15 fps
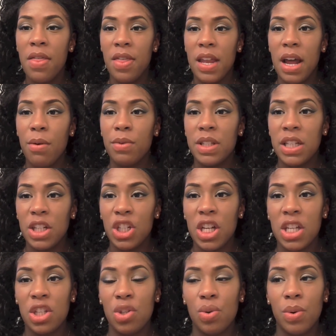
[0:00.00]
then I would
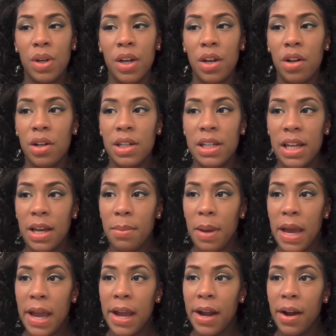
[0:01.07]
suggest doing it on damp
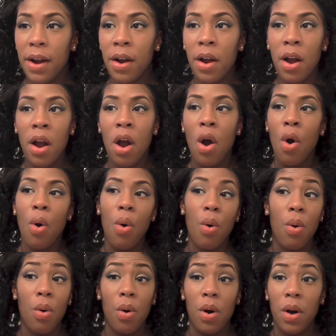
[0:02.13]
hair
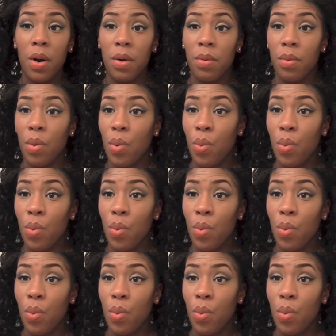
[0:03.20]
or